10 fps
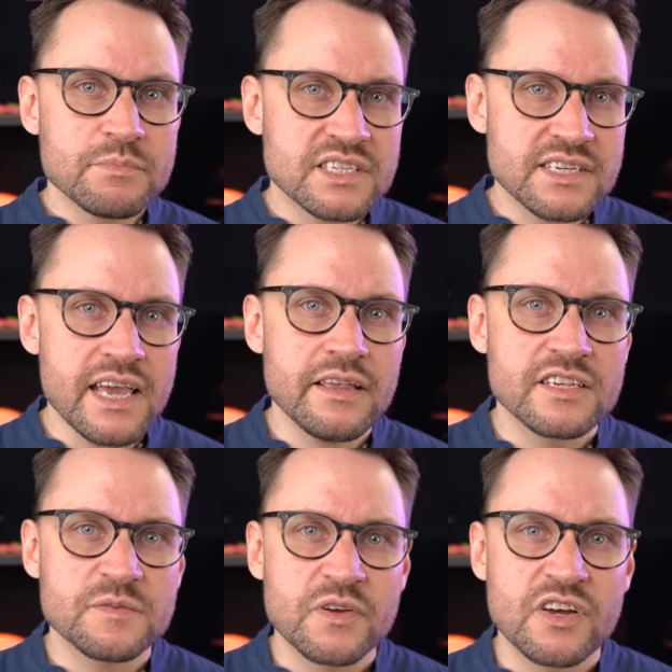I'm saying
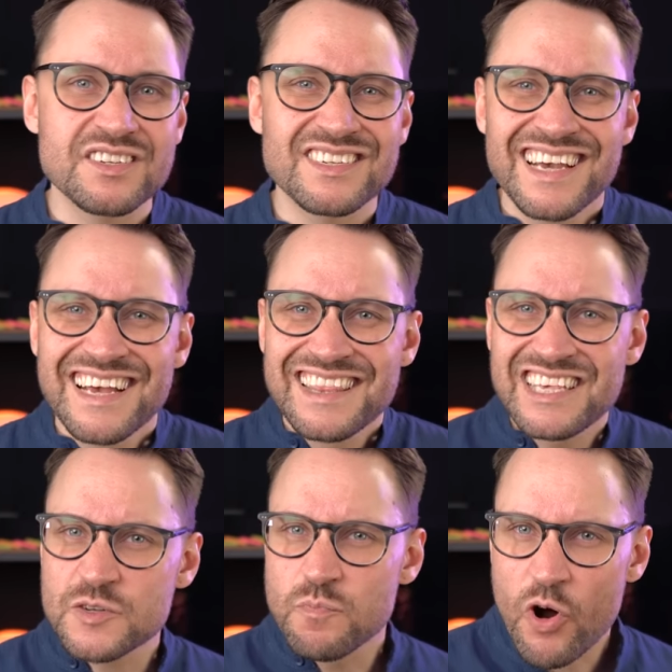this because
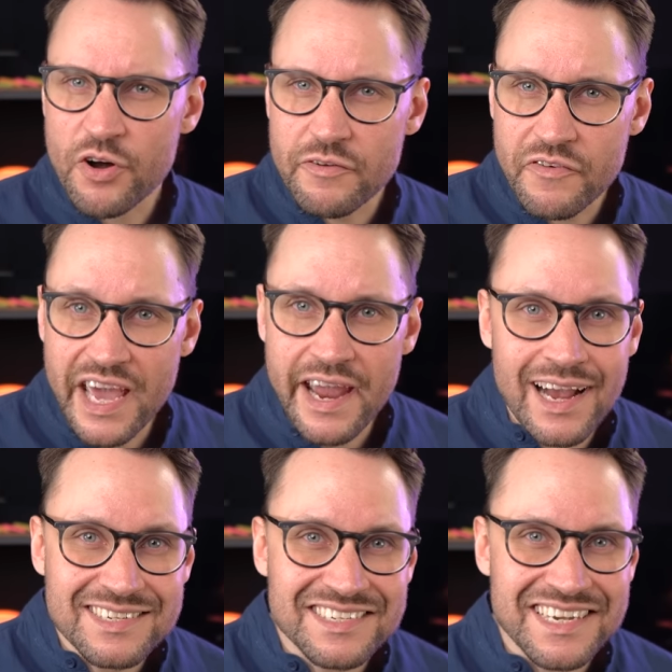this market of
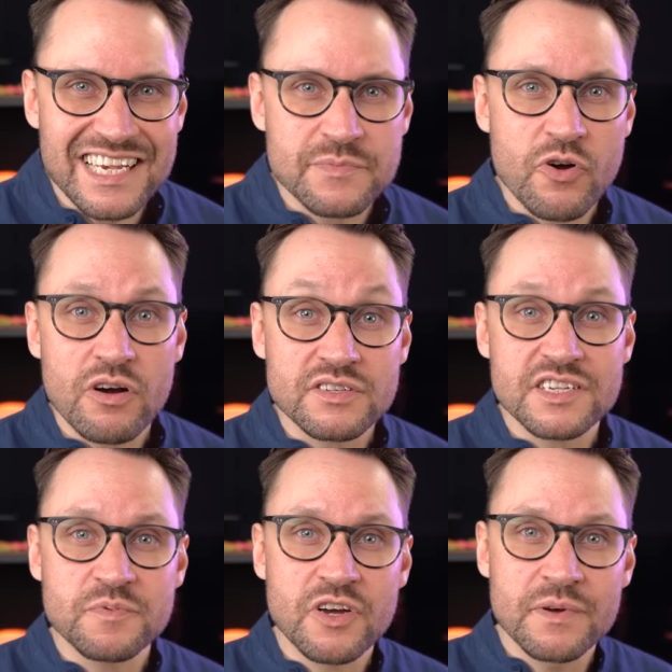AI SaaS products
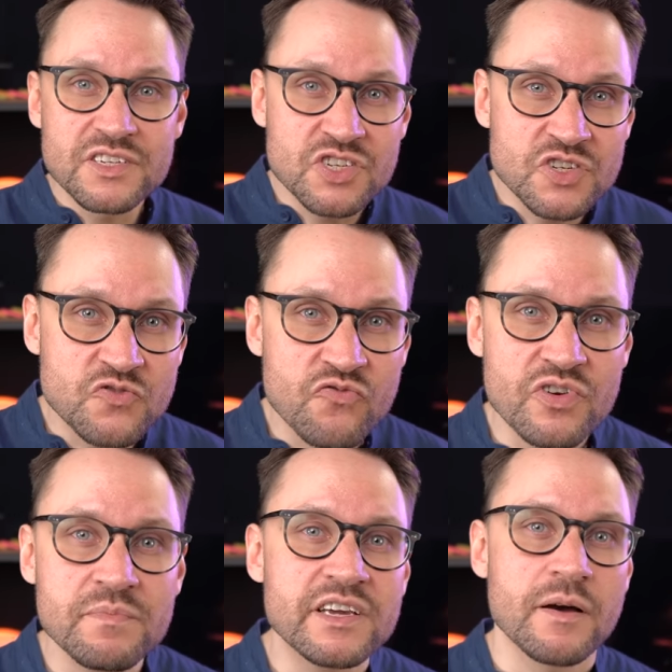has become
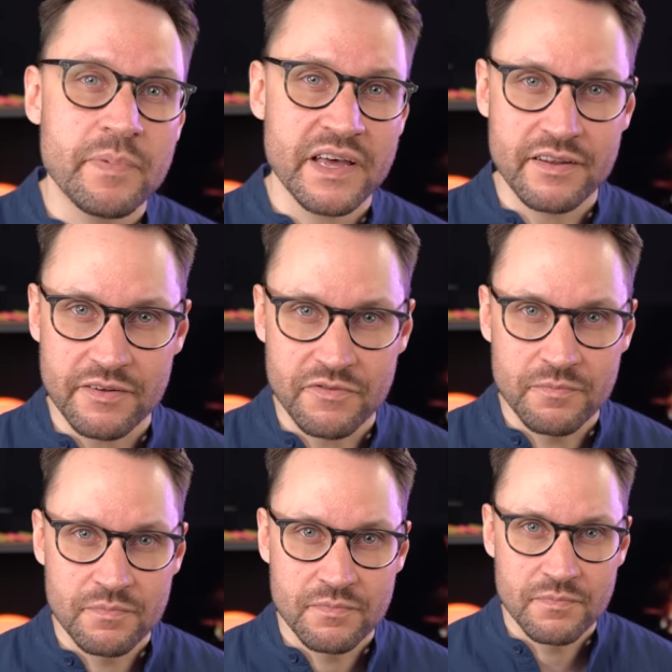extremely competitive.
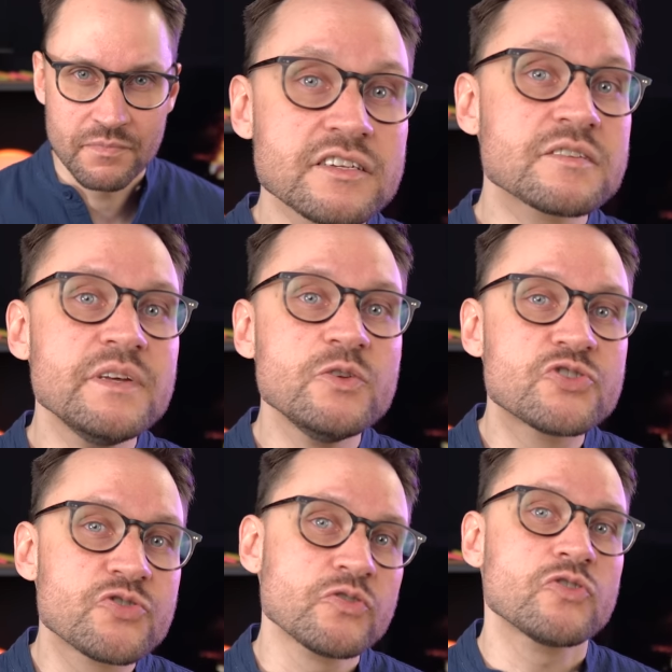That doesn't mean you
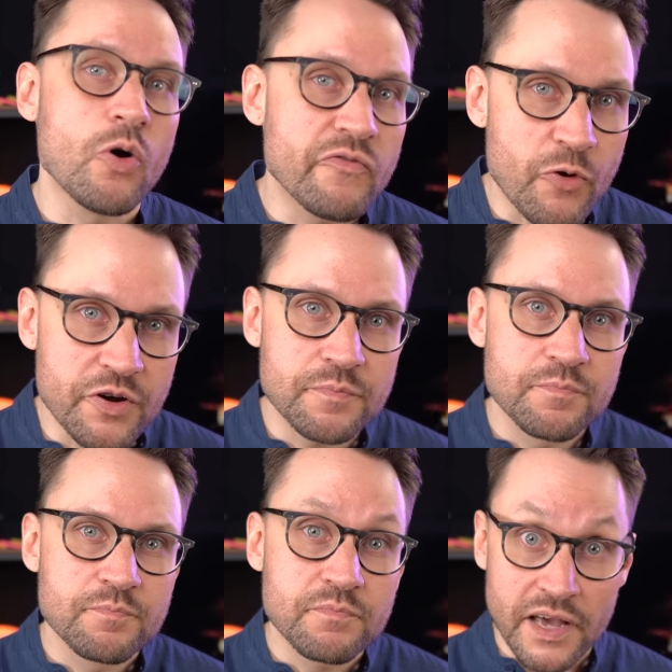shouldn't go for it.
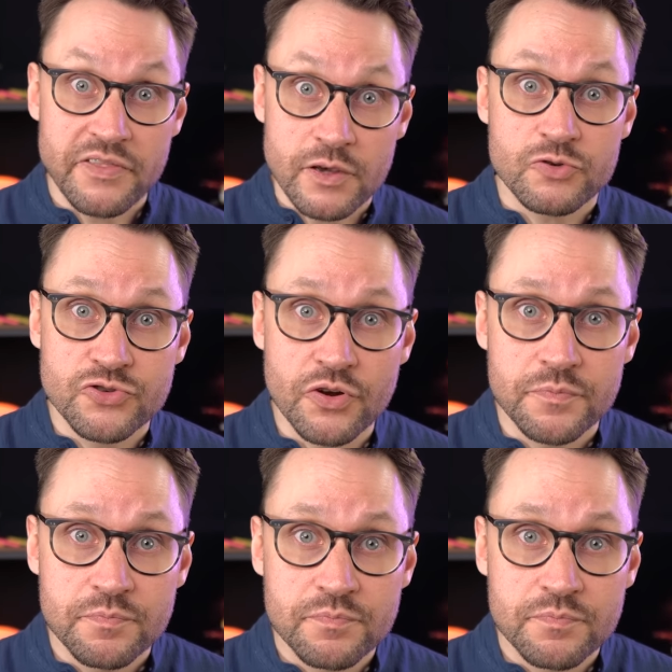I think you should.